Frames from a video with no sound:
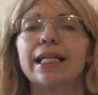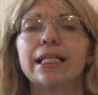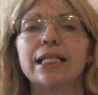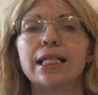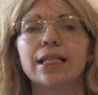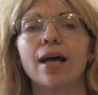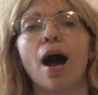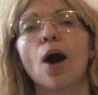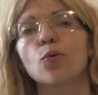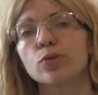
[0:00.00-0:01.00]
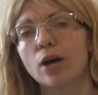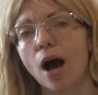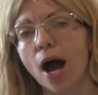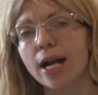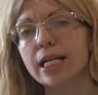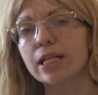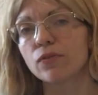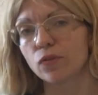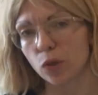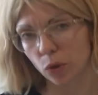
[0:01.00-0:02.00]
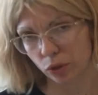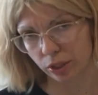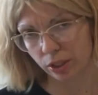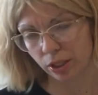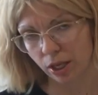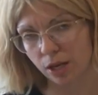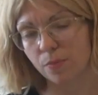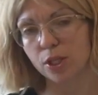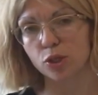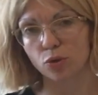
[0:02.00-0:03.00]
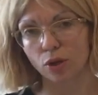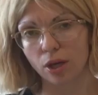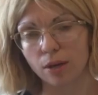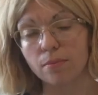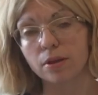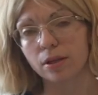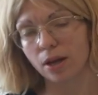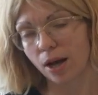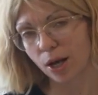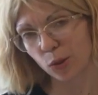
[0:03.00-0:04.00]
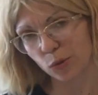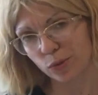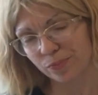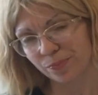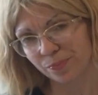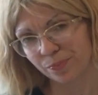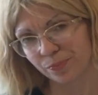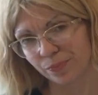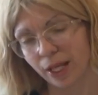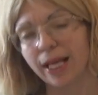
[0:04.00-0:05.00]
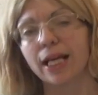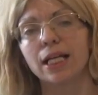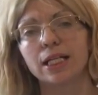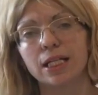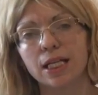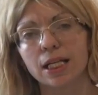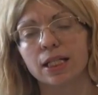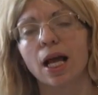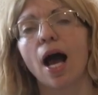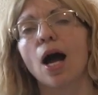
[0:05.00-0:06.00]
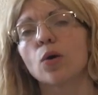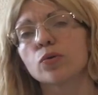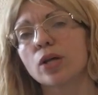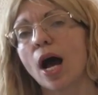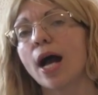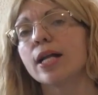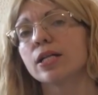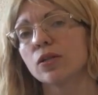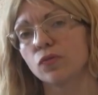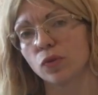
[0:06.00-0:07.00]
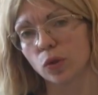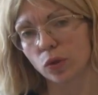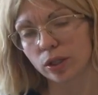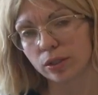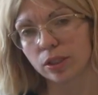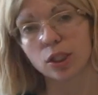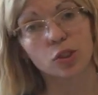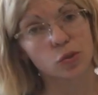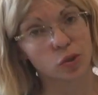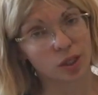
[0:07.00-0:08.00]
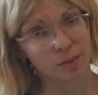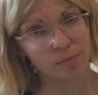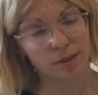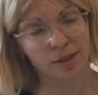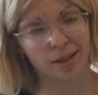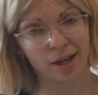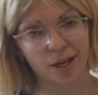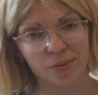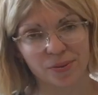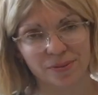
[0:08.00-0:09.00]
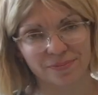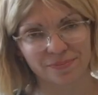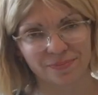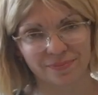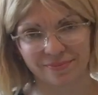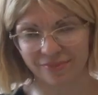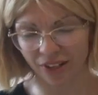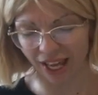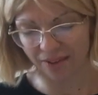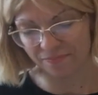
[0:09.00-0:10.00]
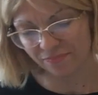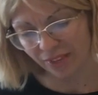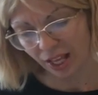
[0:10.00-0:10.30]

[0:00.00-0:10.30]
den Haushalt führen. It means to keep the house. Den Haushalt führen, to keep the house. Okay?